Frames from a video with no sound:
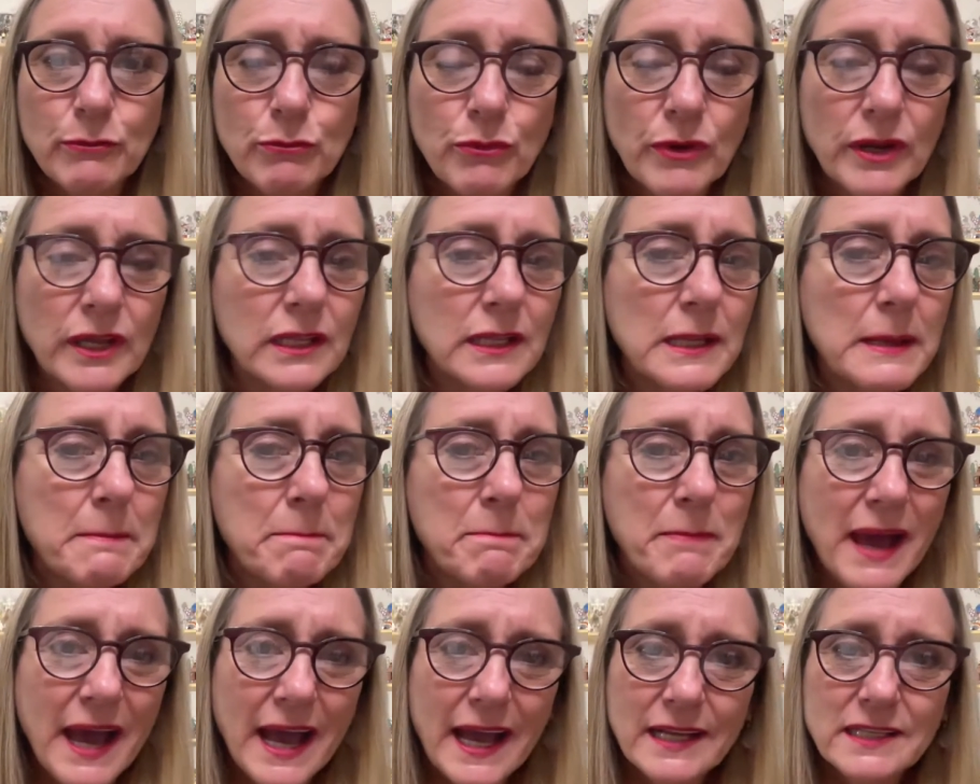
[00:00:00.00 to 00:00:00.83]
really
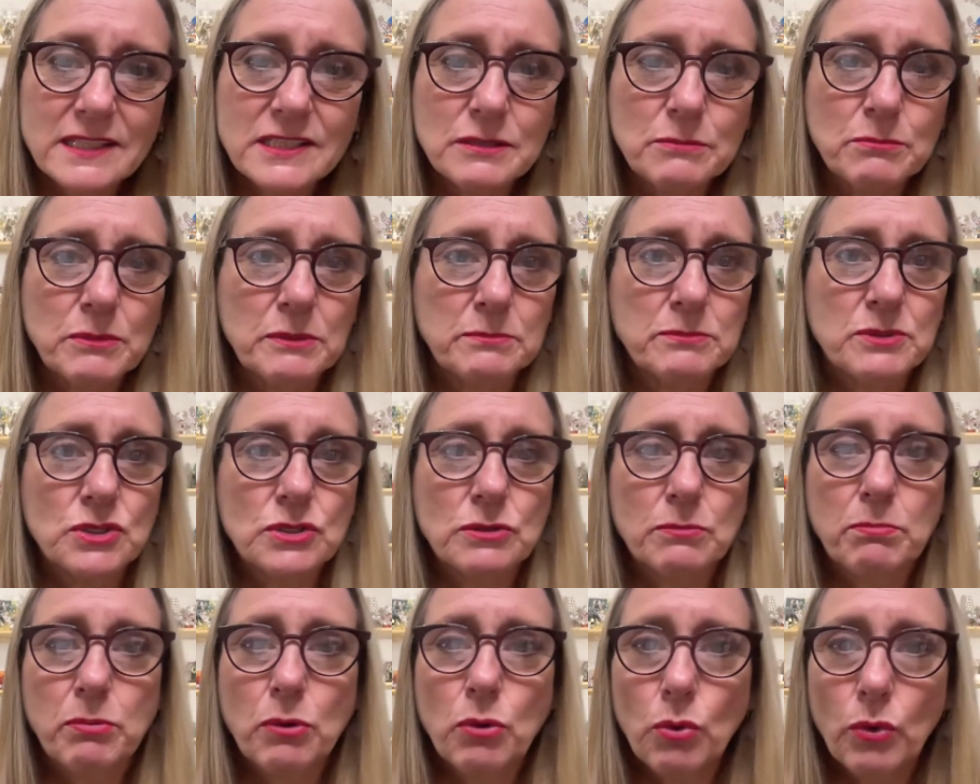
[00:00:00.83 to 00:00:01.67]
maximum
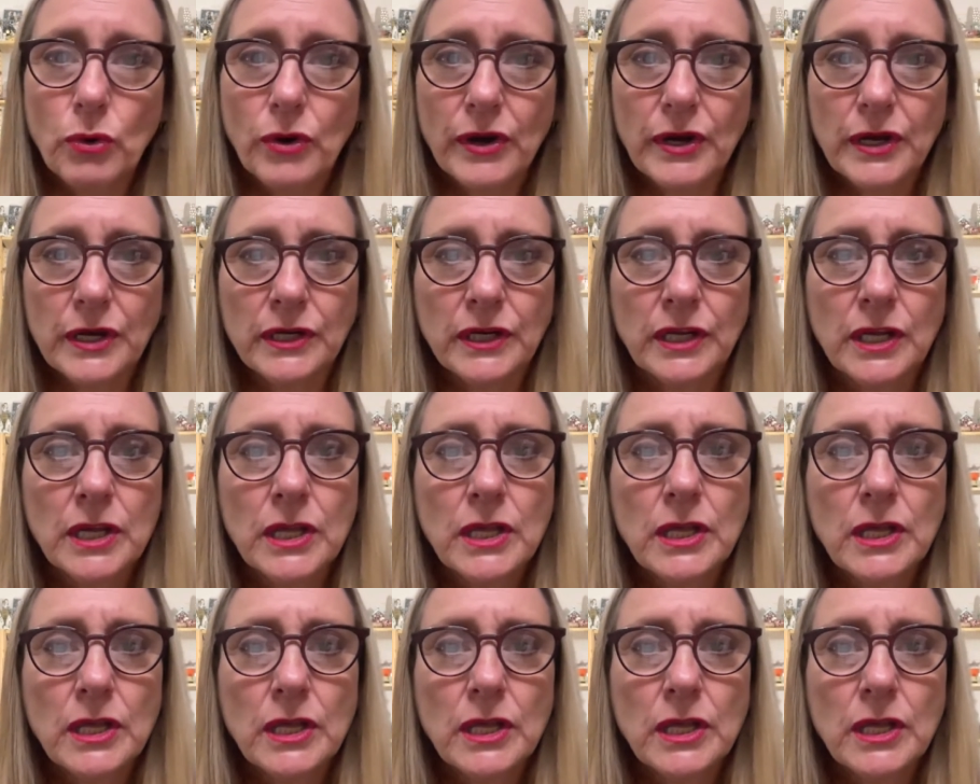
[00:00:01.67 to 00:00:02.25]
support